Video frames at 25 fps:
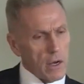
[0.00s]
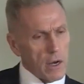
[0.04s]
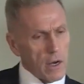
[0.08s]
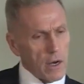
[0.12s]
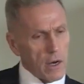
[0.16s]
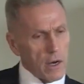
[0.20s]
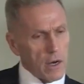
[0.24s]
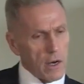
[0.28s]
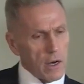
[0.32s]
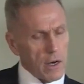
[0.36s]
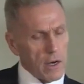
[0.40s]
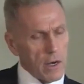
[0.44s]

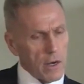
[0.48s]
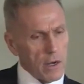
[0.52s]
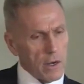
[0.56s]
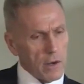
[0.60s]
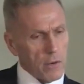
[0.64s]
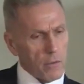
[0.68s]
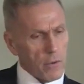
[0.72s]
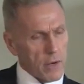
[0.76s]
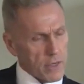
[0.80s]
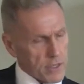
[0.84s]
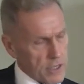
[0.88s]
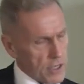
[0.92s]

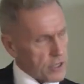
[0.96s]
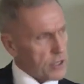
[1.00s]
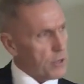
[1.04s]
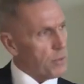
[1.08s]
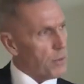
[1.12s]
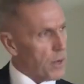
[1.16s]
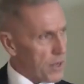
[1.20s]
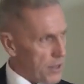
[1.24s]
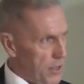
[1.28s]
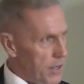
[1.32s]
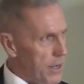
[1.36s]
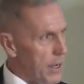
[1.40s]
I want to touch on
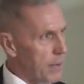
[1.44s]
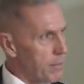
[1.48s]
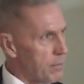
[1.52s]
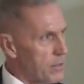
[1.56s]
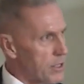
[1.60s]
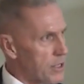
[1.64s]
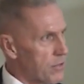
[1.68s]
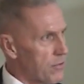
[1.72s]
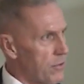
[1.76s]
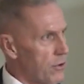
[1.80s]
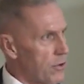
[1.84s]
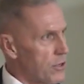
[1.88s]
one of the
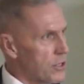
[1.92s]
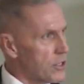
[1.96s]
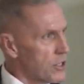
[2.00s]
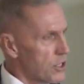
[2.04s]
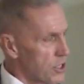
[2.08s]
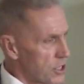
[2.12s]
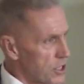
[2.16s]
numbers first.